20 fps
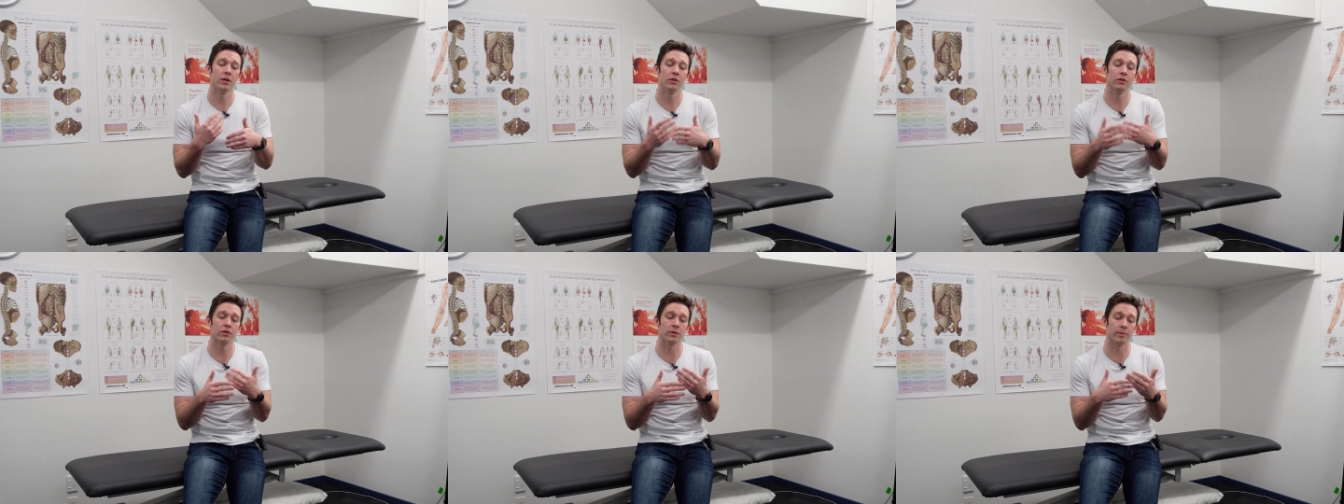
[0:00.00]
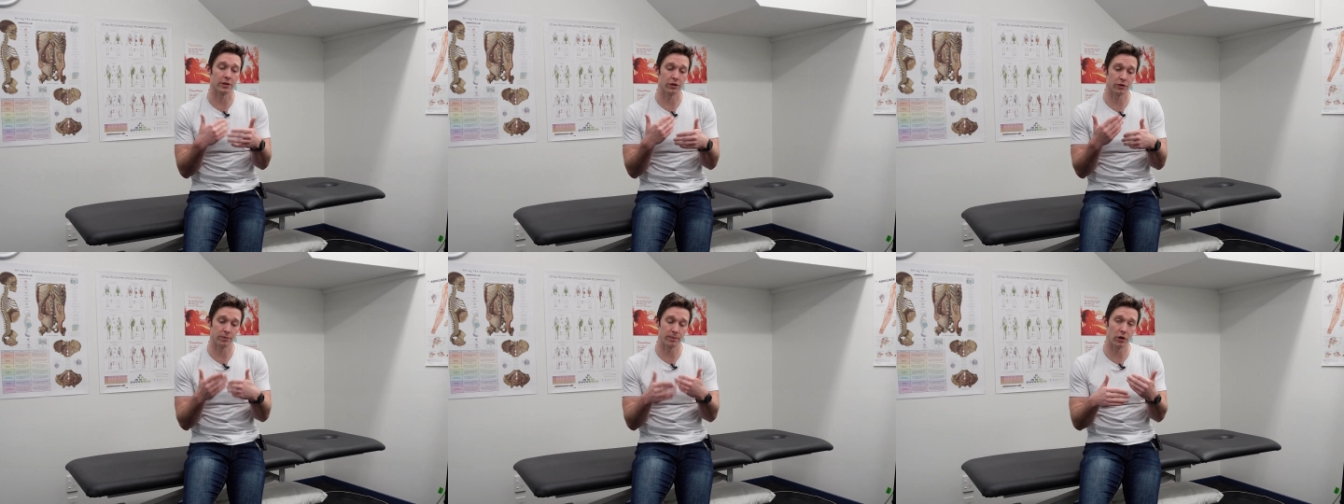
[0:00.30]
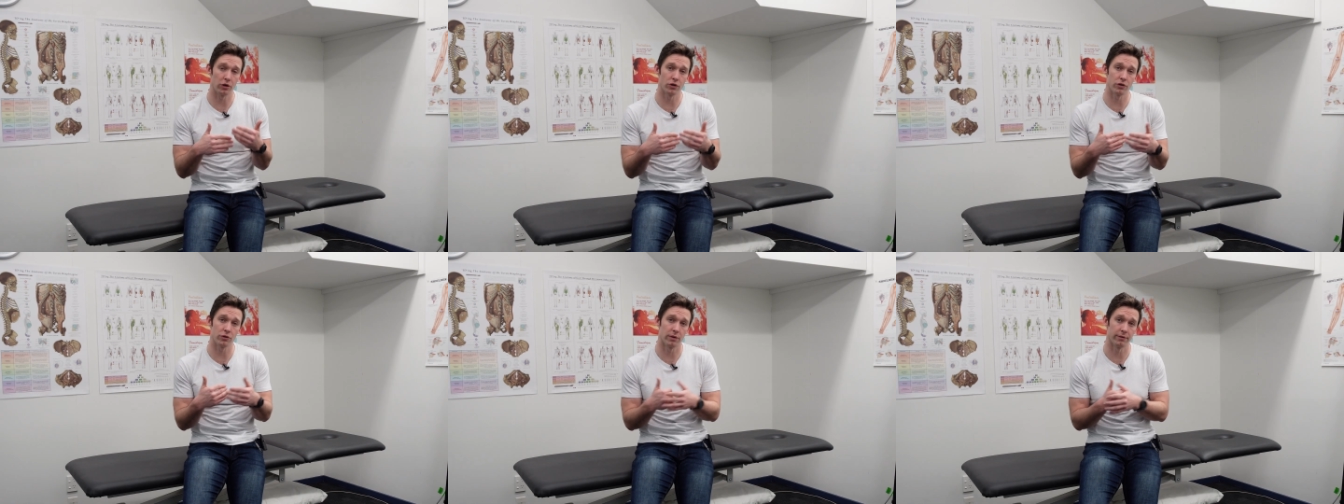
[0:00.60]
some
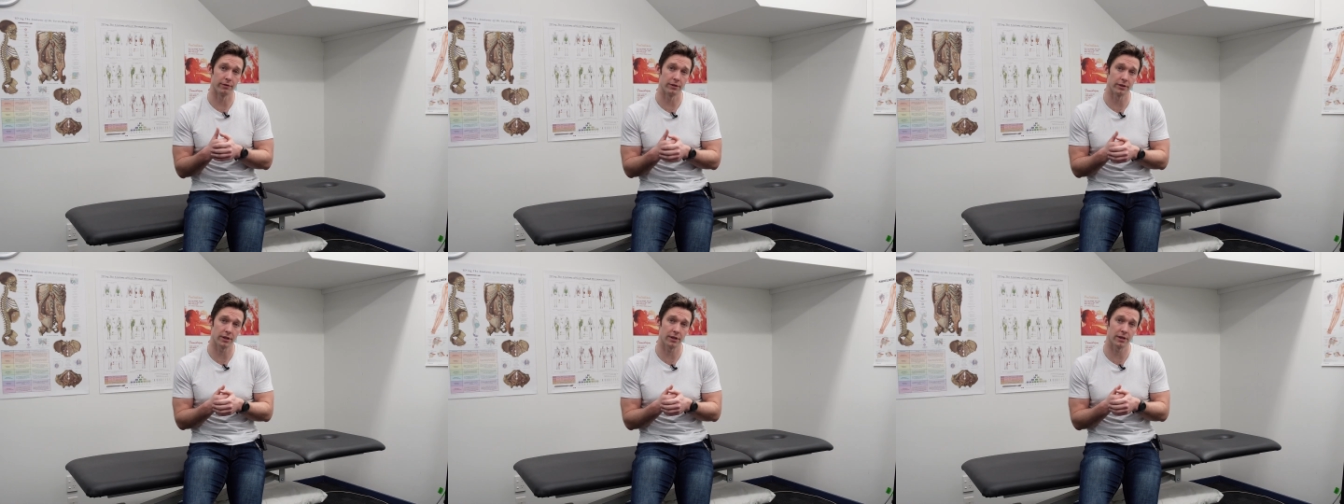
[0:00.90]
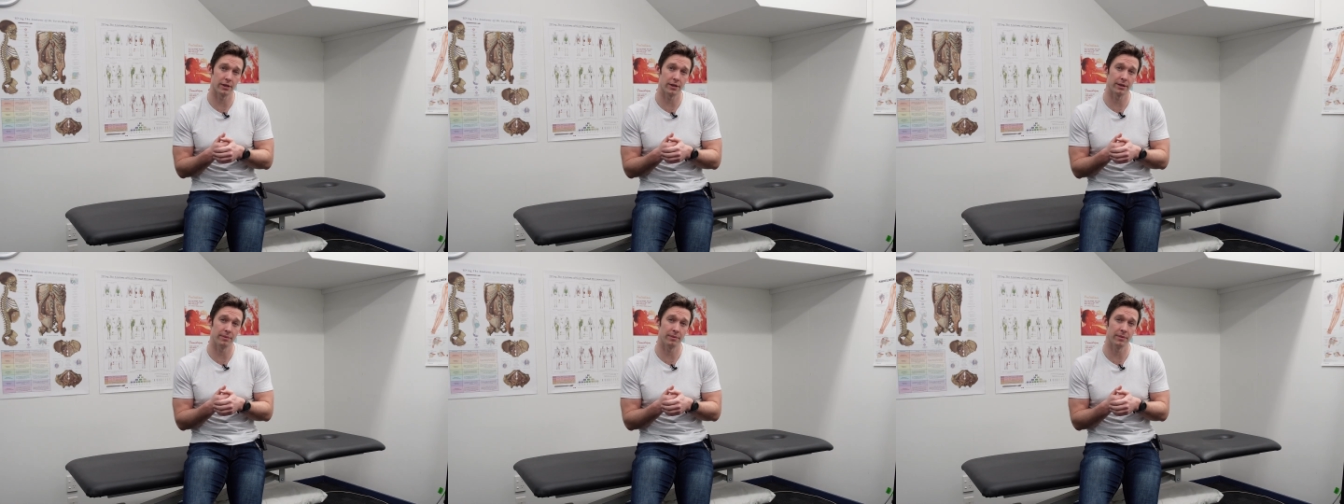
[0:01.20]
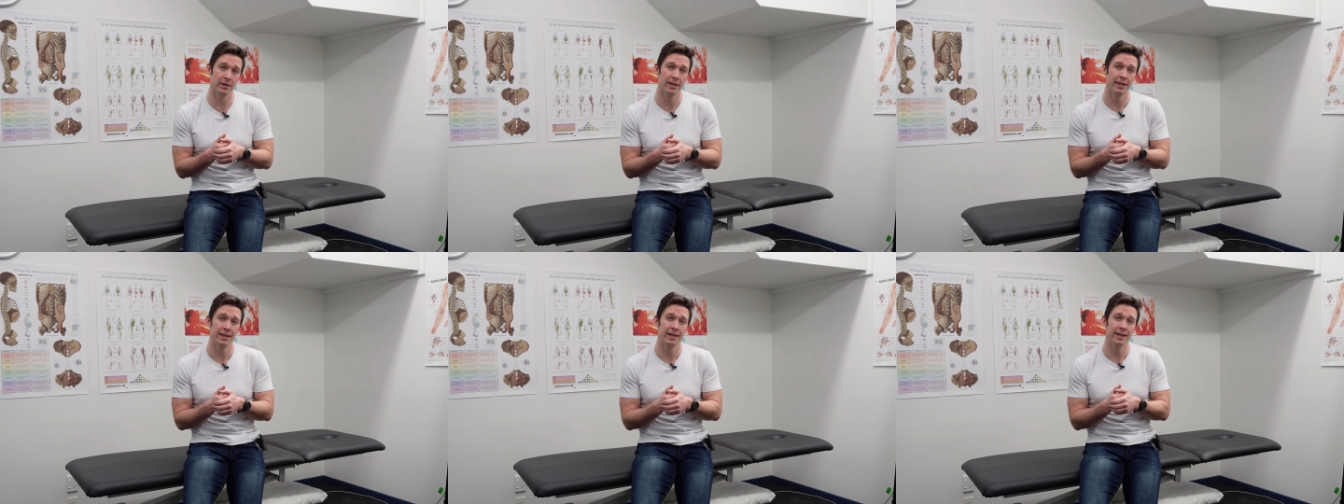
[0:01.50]
exposure over
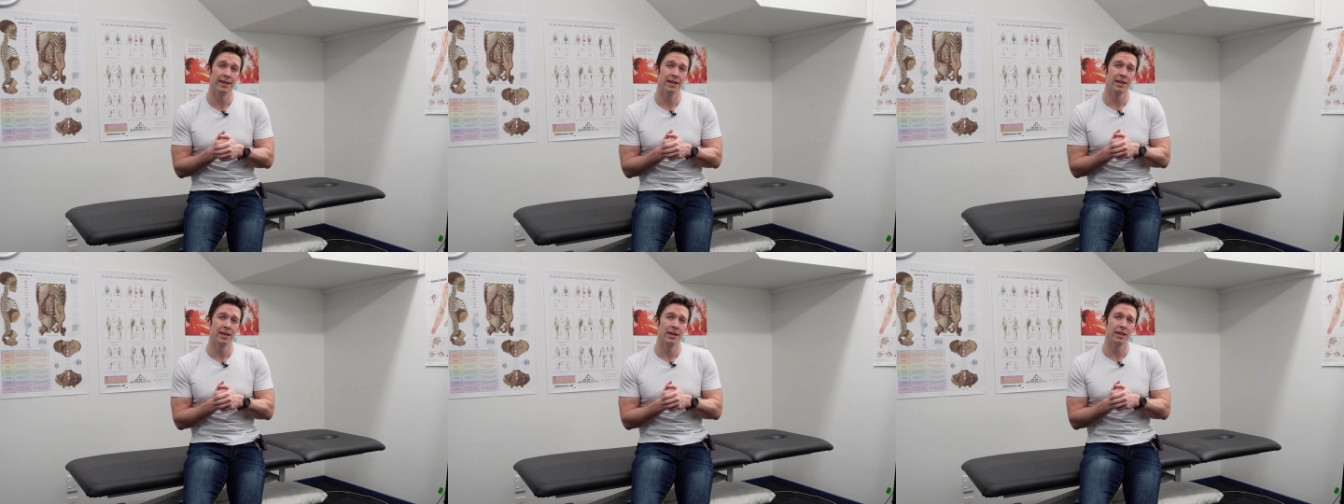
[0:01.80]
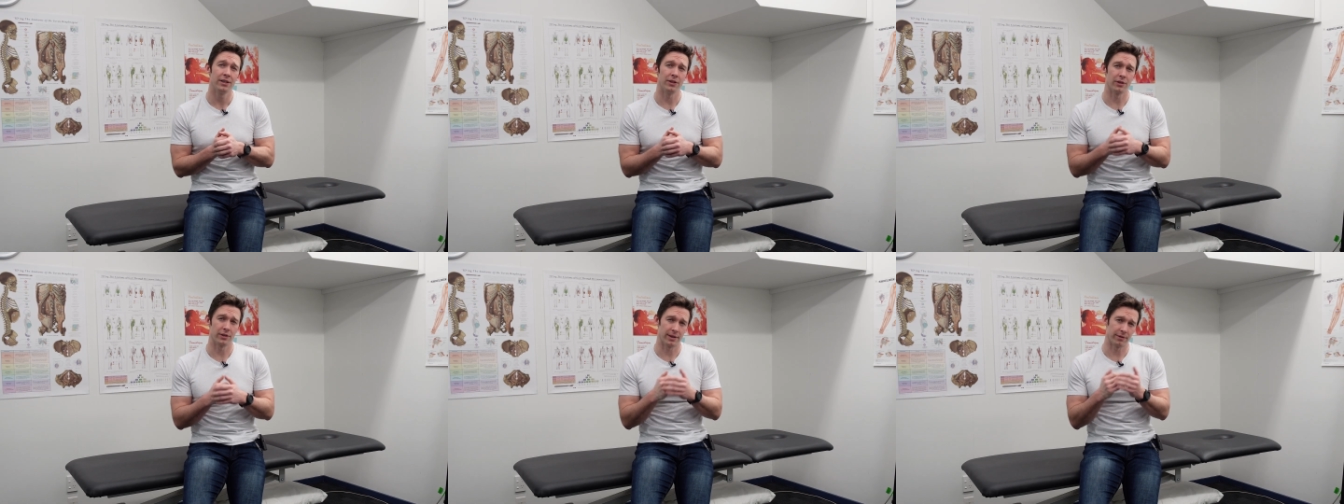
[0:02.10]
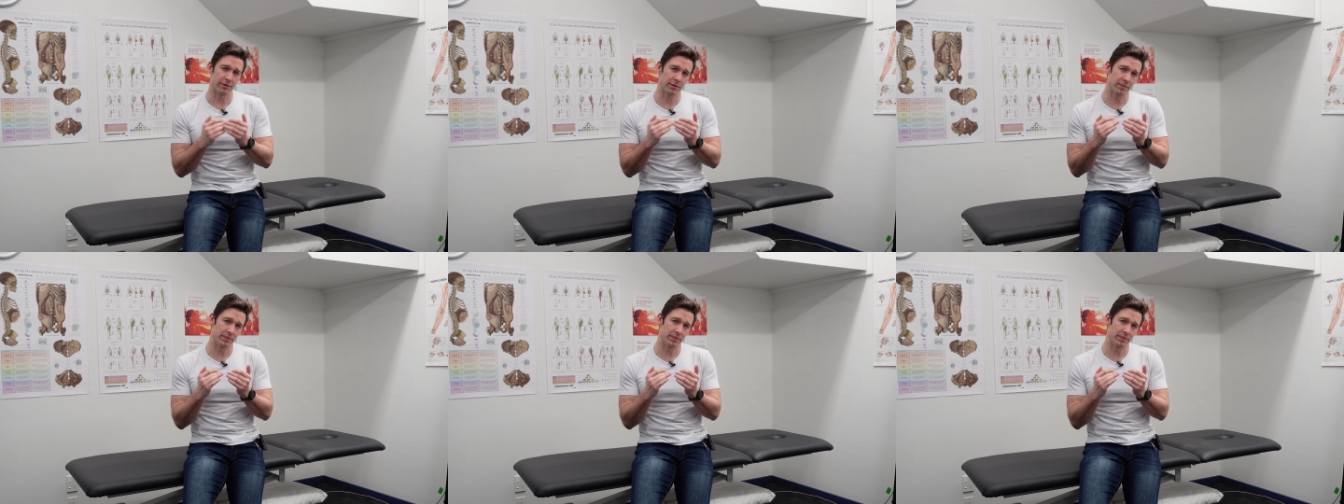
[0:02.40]
time. You're going